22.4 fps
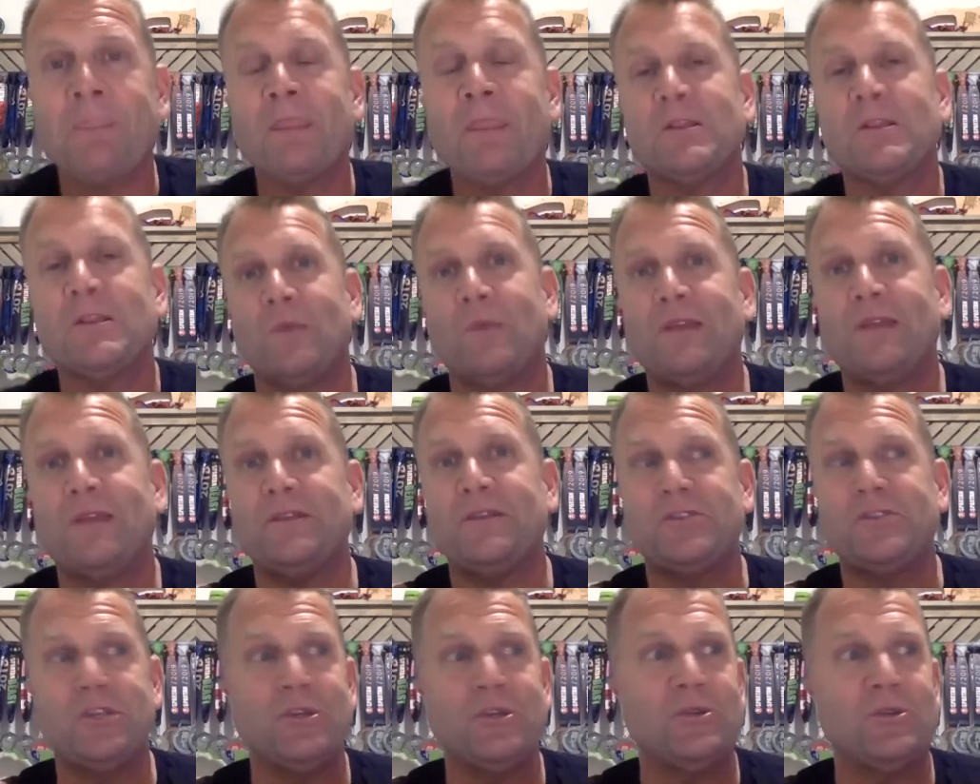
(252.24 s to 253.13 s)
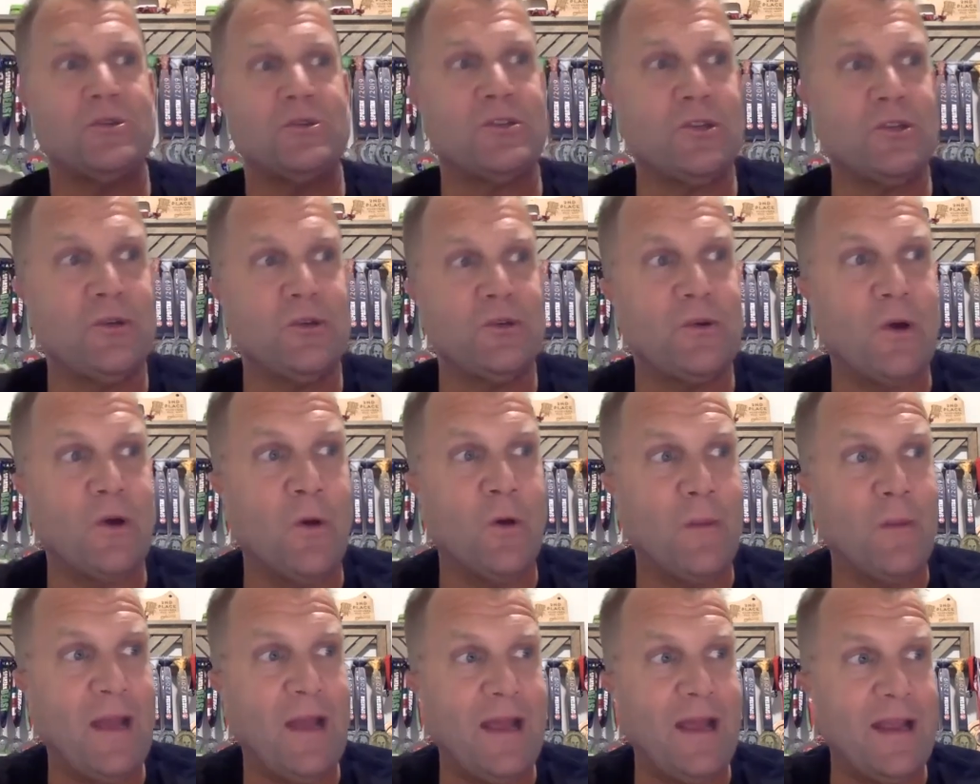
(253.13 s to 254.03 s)
So we have to choose to
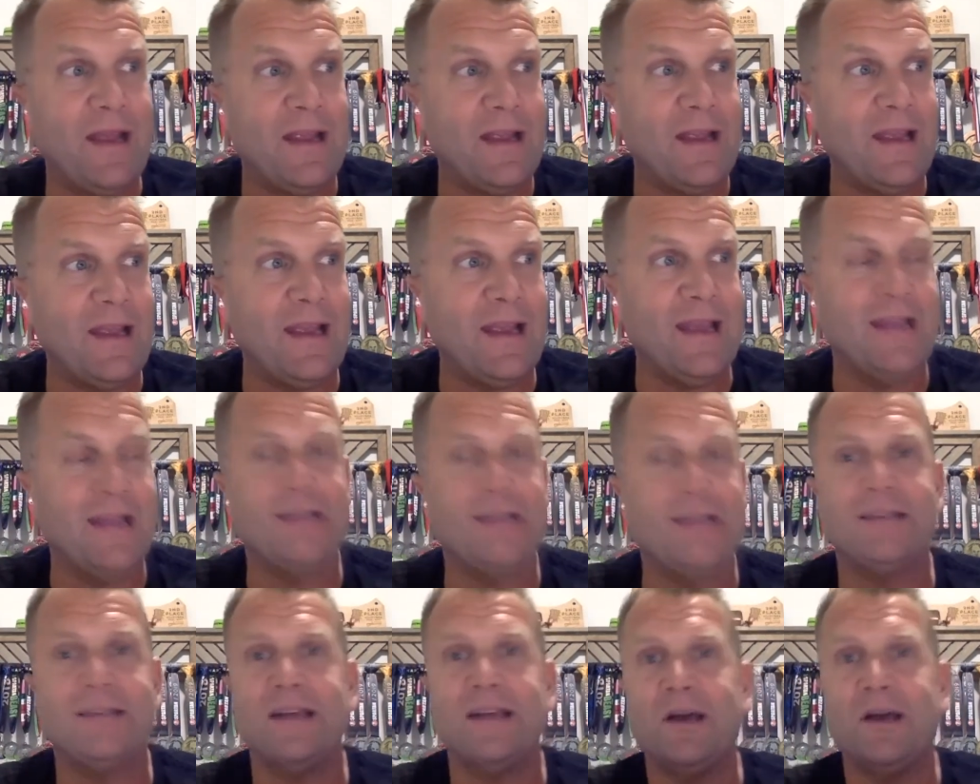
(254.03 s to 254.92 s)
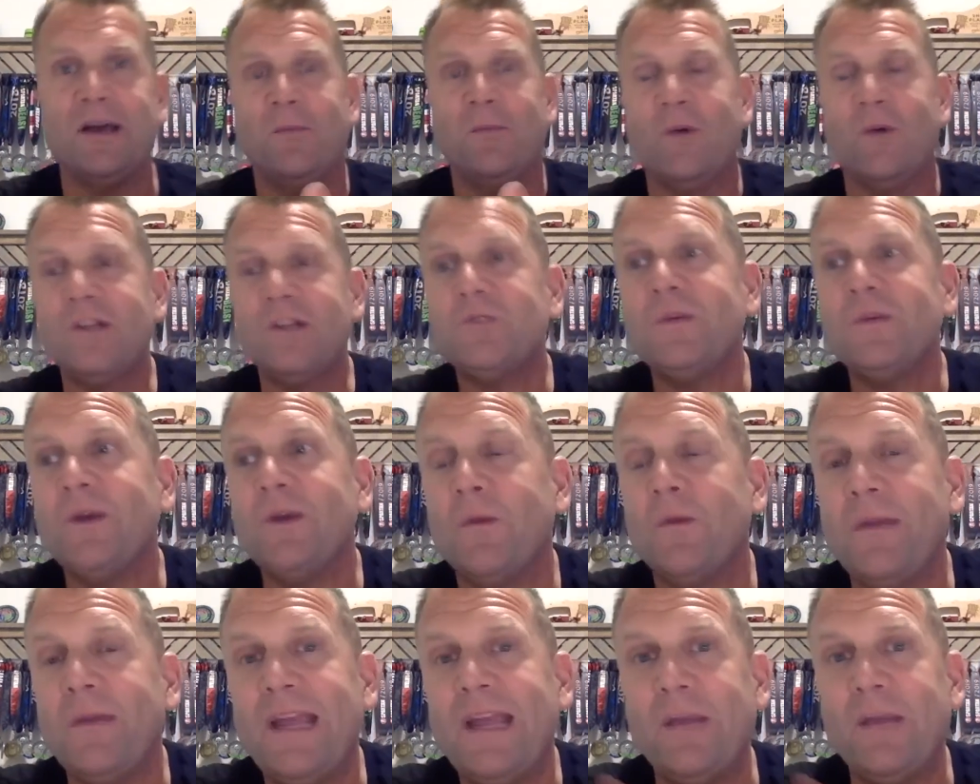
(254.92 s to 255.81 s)
obey. And once we
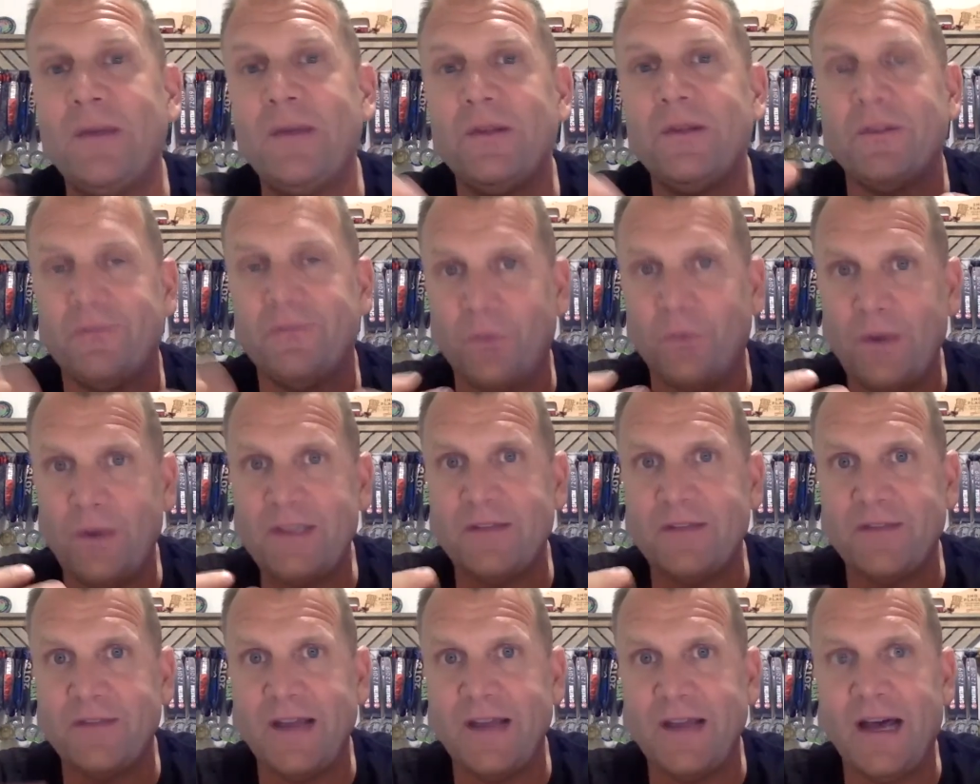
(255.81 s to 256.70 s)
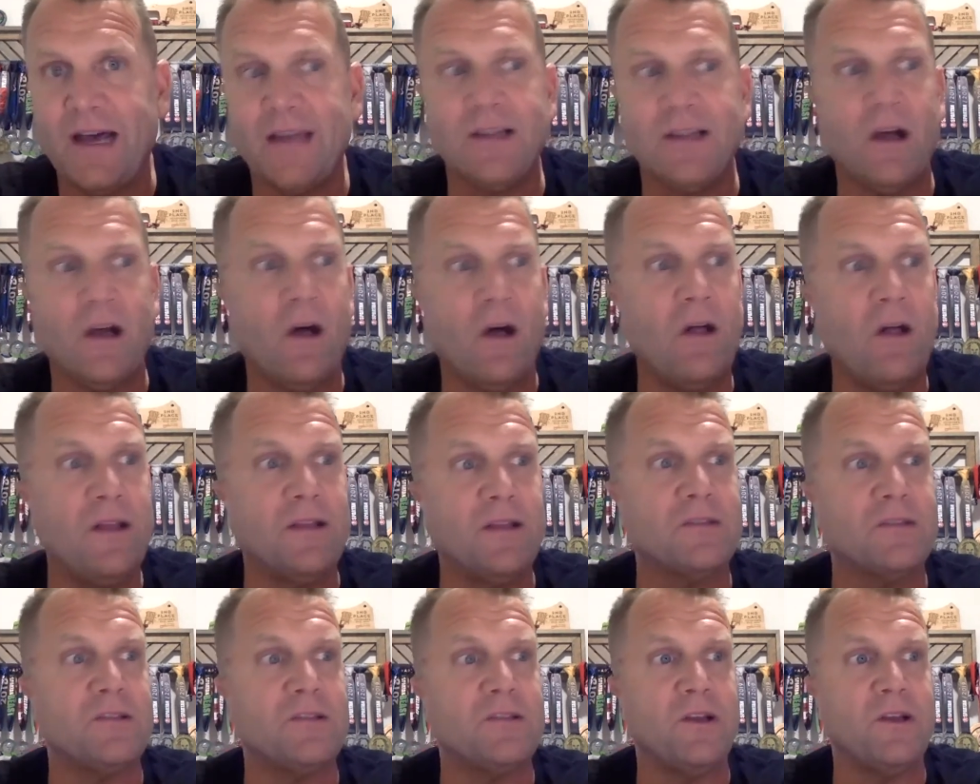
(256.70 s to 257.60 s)
obey, we hear the voice of God calling
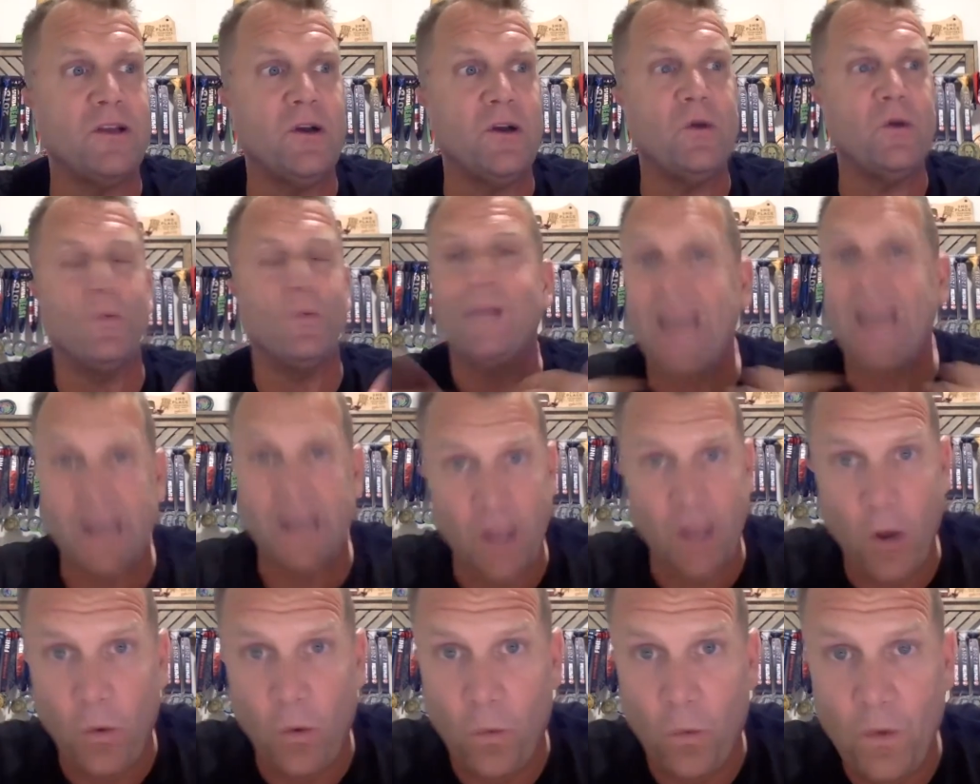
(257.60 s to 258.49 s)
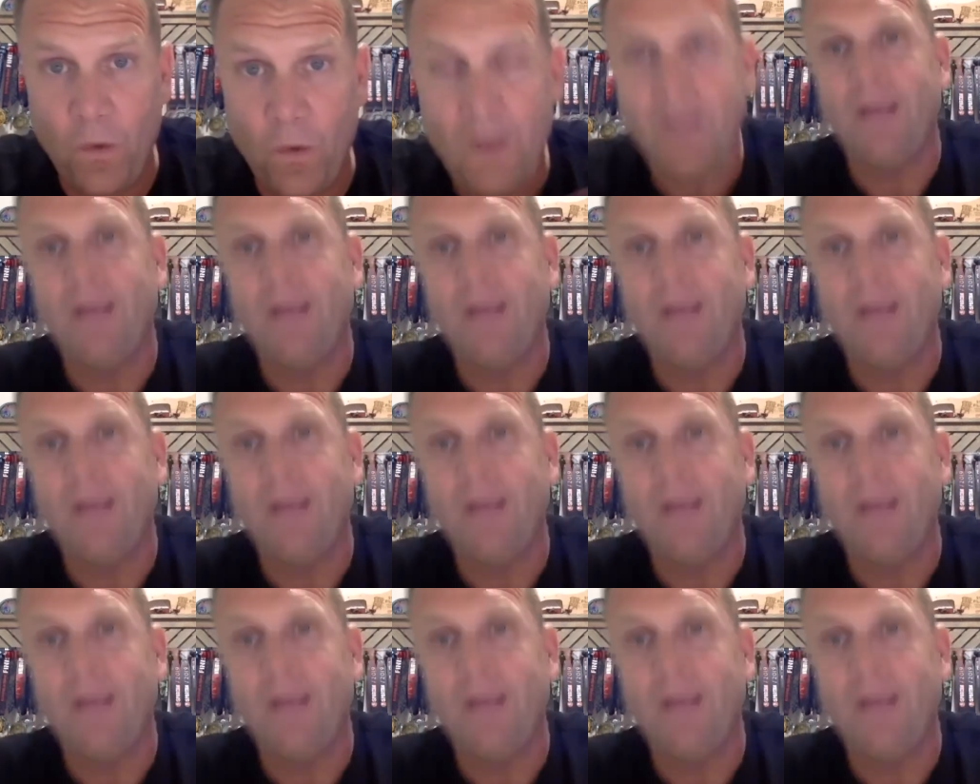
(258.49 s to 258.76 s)
us to go. We got to go.